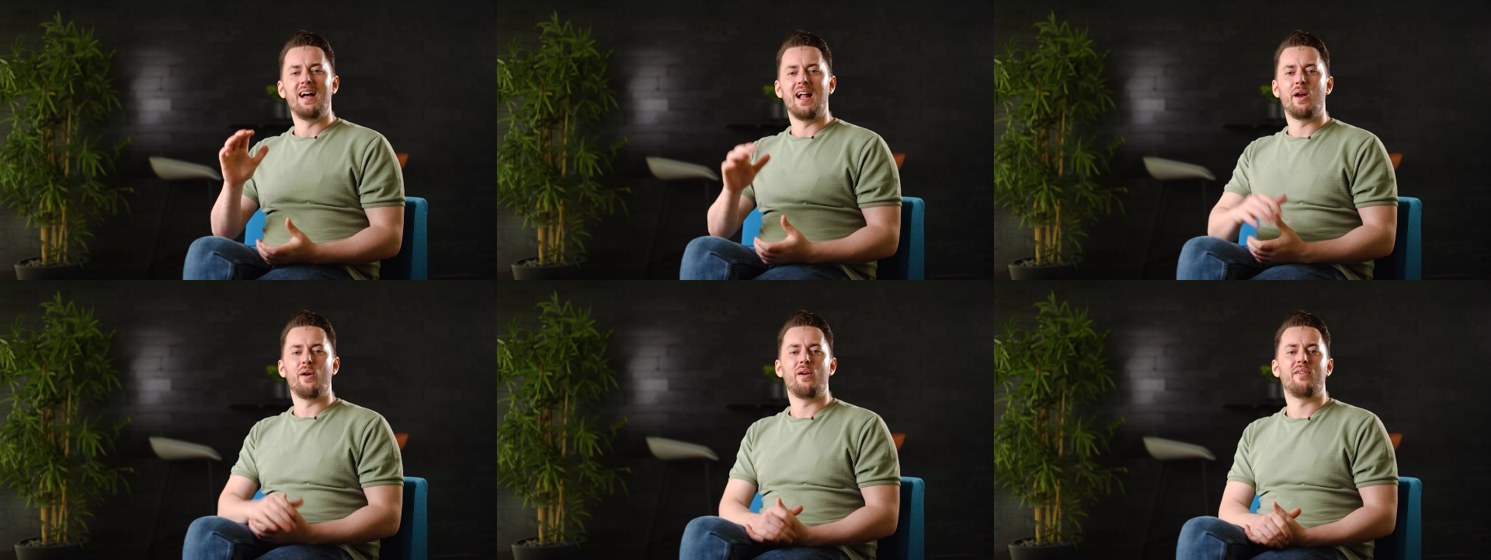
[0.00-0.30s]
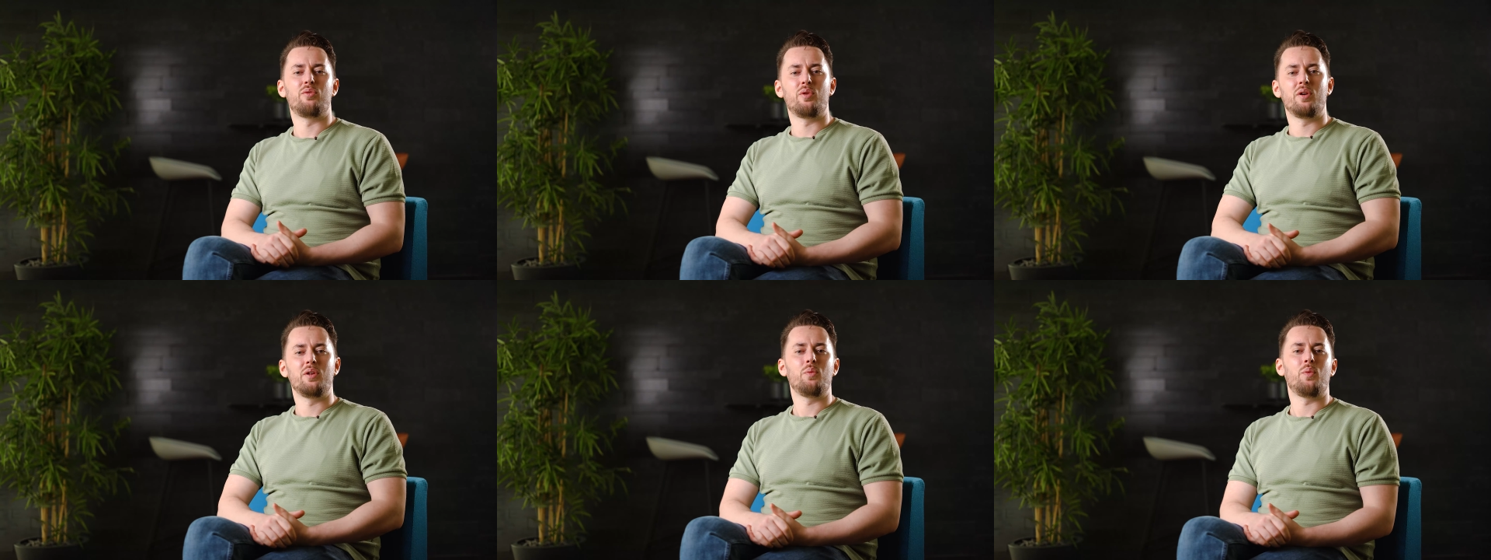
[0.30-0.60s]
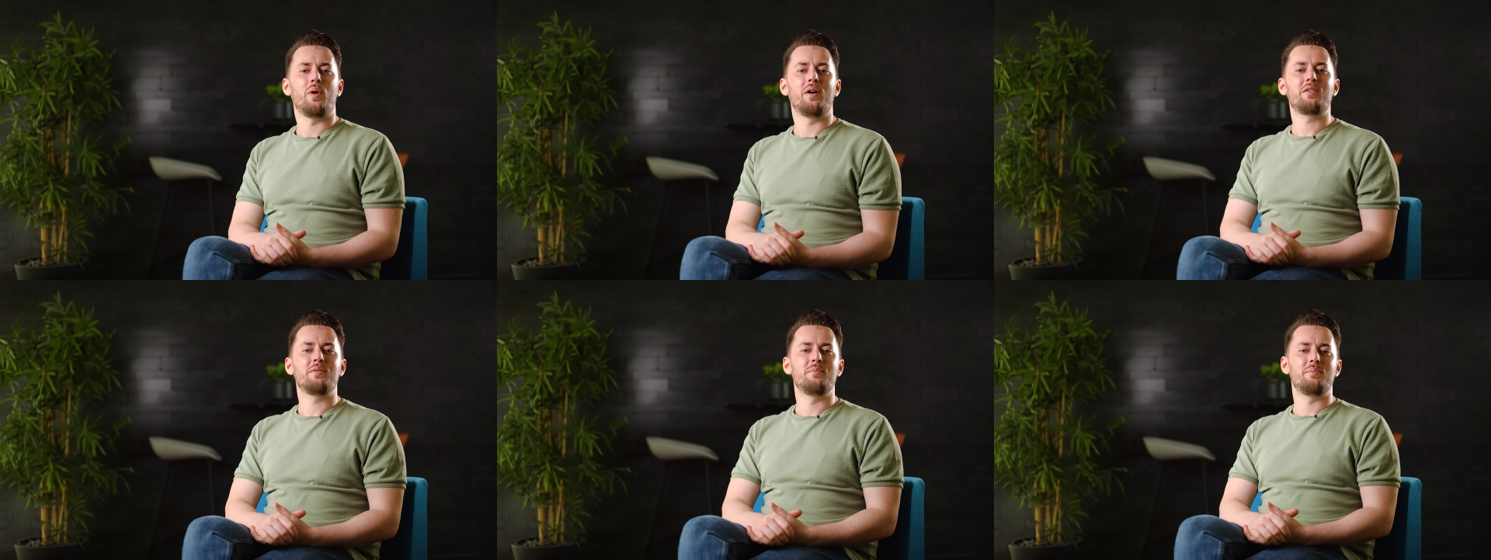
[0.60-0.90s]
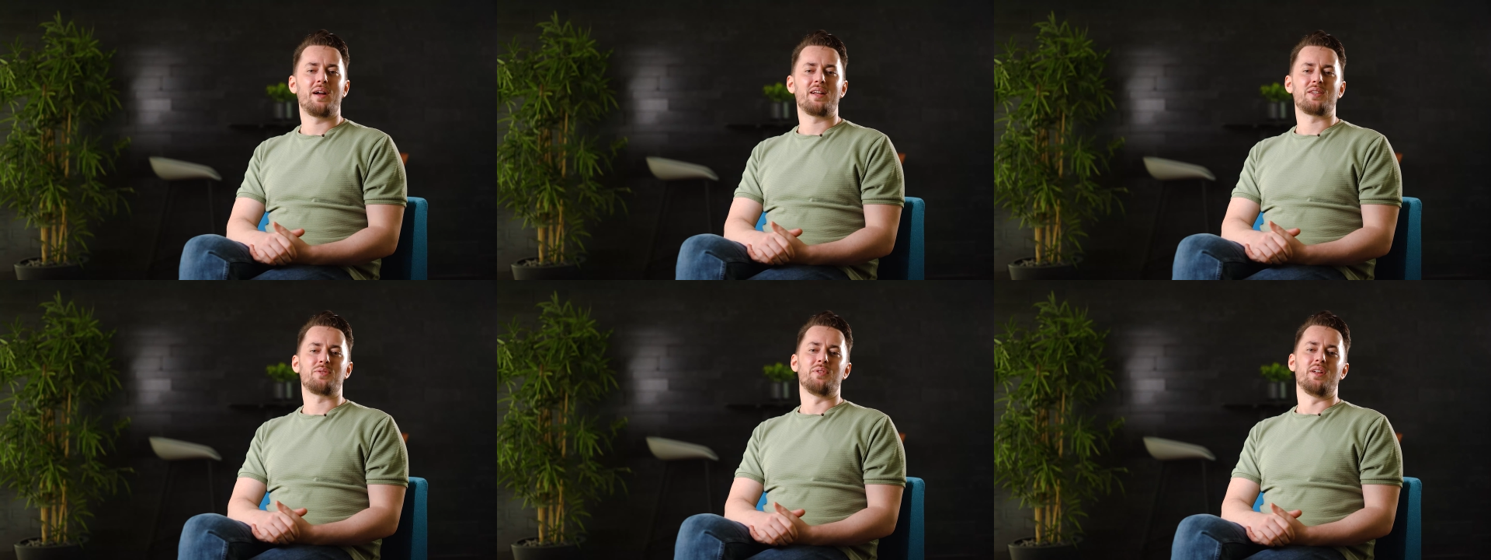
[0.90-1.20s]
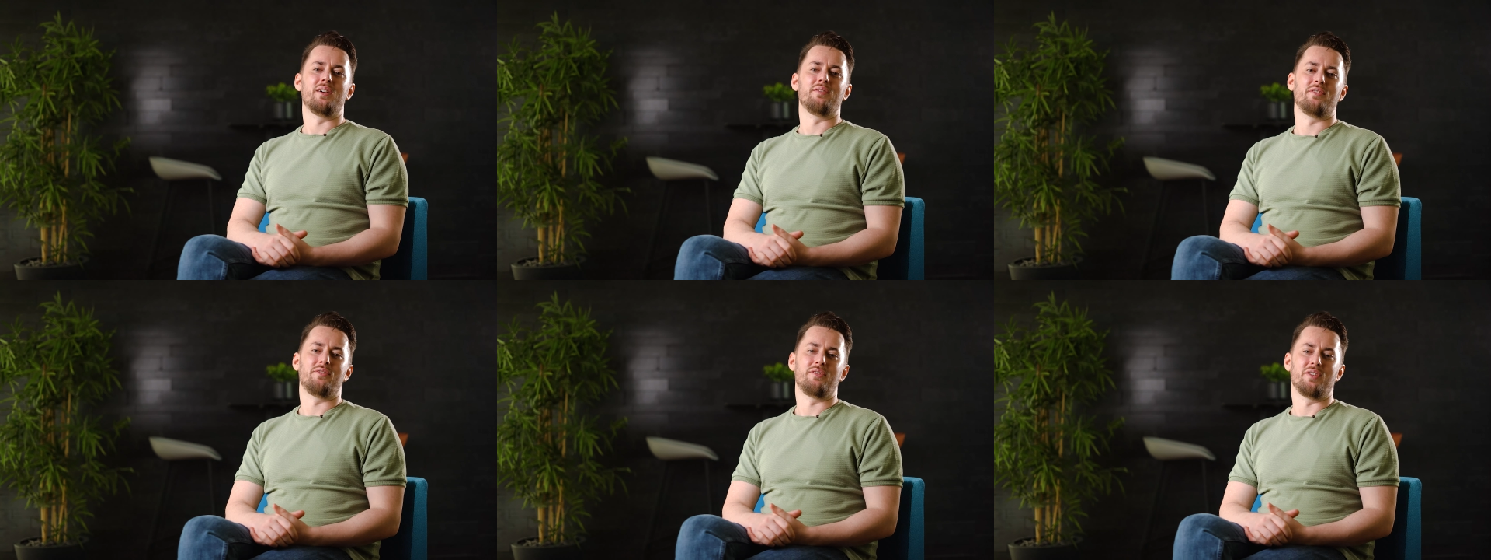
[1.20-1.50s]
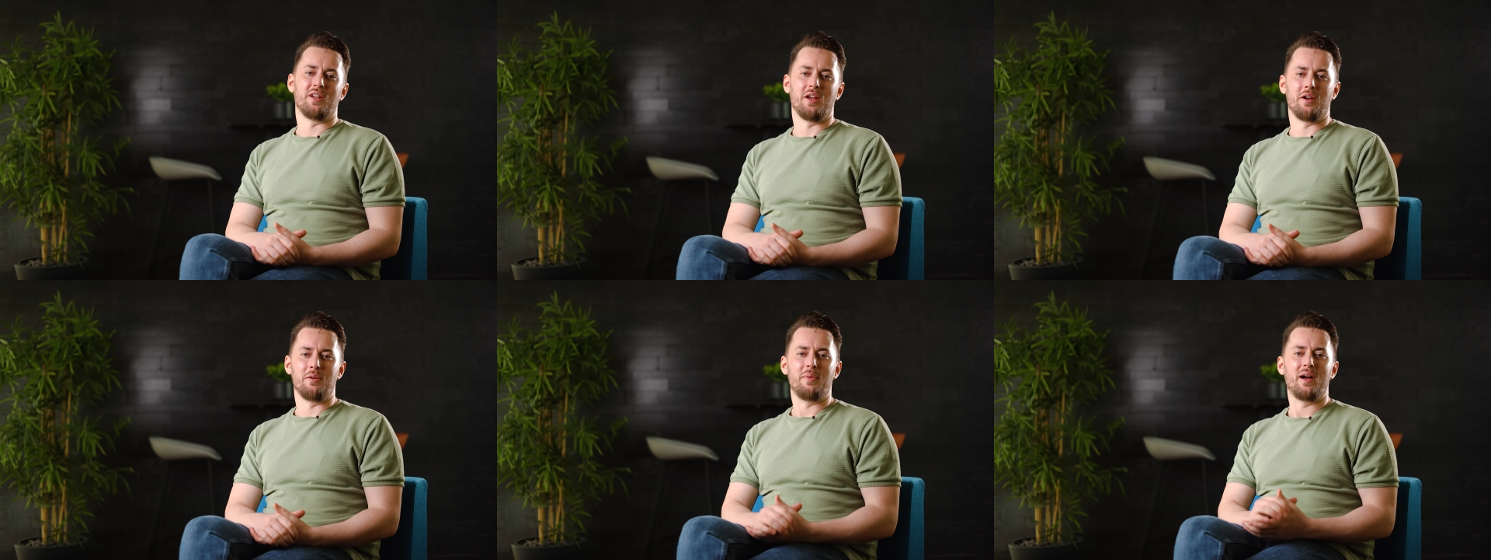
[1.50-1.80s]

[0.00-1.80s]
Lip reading: Hello everyone, welcome back to another video.